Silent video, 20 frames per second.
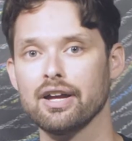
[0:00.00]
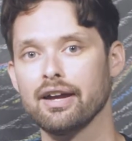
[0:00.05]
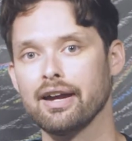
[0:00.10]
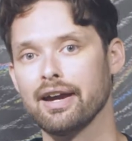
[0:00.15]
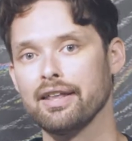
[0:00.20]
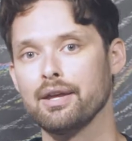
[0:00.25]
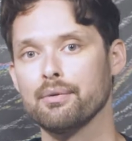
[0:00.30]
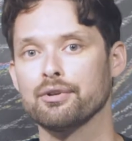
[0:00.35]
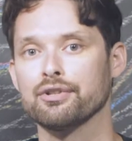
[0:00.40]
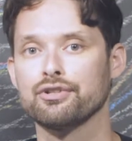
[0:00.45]

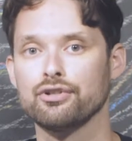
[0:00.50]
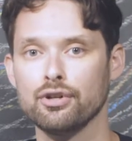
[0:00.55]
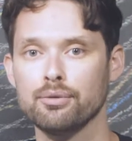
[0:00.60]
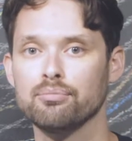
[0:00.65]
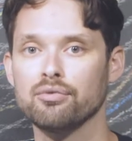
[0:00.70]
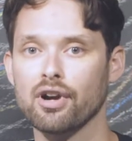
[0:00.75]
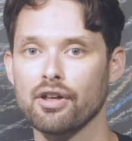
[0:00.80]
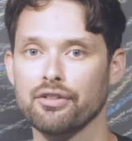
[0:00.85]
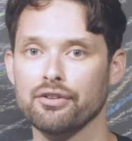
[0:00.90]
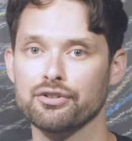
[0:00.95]
and they were two
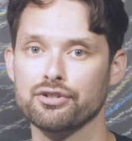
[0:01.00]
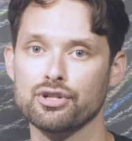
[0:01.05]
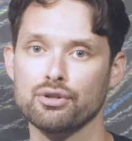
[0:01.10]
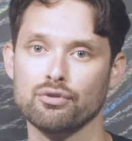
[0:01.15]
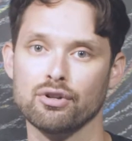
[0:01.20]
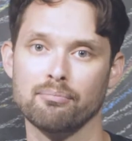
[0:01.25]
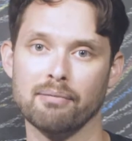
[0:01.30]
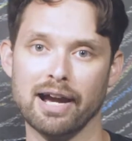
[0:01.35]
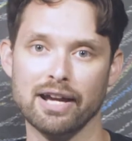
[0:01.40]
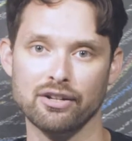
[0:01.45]
brothers who
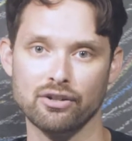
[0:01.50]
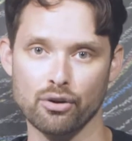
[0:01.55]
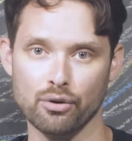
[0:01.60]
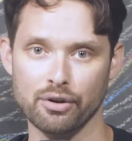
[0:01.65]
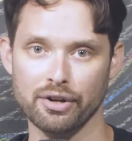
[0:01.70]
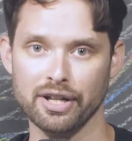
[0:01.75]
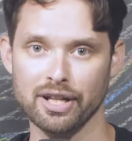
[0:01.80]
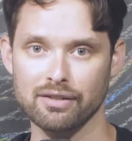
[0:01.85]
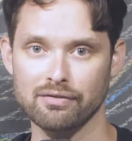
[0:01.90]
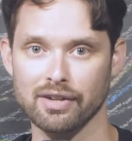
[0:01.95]
were
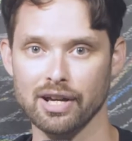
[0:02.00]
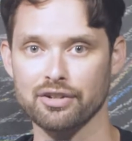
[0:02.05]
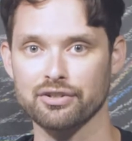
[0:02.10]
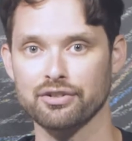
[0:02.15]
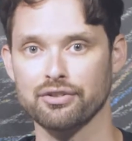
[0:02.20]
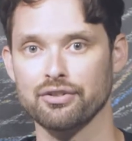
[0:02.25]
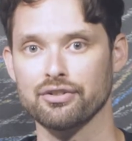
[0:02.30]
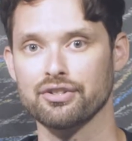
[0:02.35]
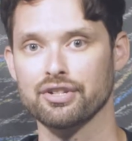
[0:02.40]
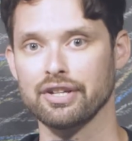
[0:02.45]
minority
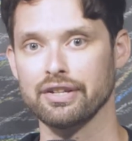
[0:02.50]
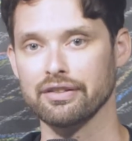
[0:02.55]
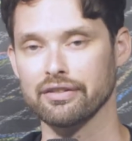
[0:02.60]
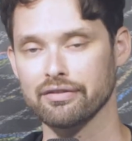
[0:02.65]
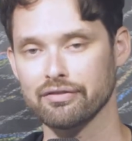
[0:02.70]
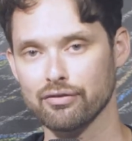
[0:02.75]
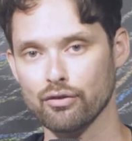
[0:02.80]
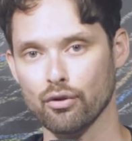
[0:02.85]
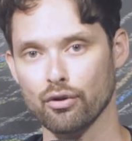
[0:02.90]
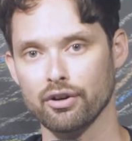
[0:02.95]
investors in the
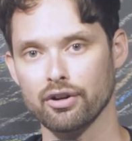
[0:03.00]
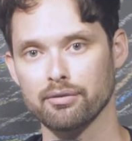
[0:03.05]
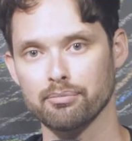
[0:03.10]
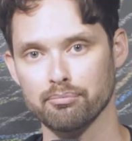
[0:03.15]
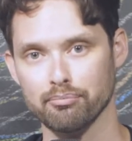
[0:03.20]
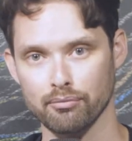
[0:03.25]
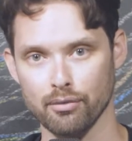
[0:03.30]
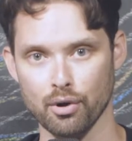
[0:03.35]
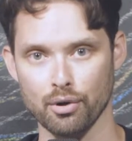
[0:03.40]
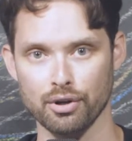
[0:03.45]
Ford
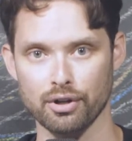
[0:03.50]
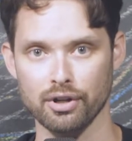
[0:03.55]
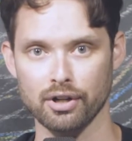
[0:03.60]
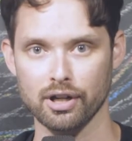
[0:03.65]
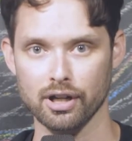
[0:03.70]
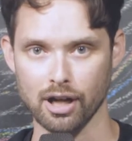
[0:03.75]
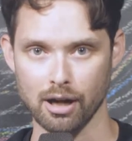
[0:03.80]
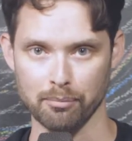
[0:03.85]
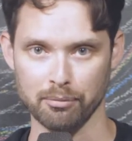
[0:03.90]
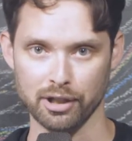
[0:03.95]
Motor
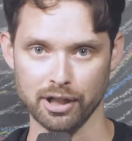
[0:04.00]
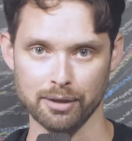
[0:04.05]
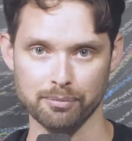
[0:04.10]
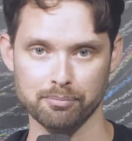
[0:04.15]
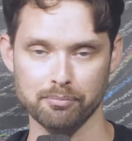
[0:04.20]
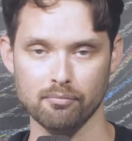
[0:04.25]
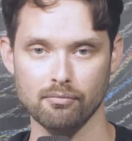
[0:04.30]
Company.